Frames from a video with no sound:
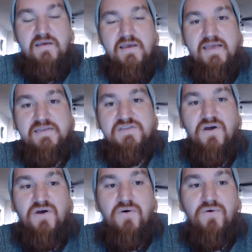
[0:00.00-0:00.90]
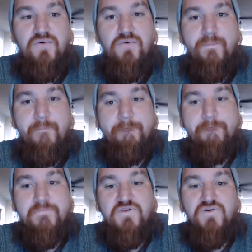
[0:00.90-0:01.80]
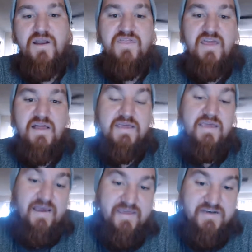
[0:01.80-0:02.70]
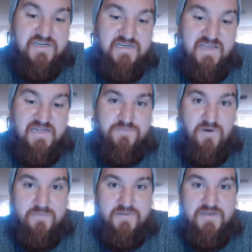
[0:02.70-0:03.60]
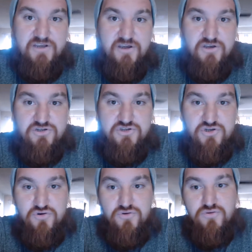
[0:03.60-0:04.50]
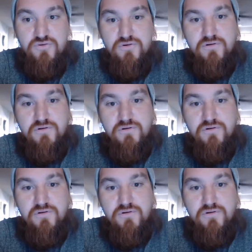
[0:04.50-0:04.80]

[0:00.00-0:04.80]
And so you got to think like, yeah, ketogenic diet is probably to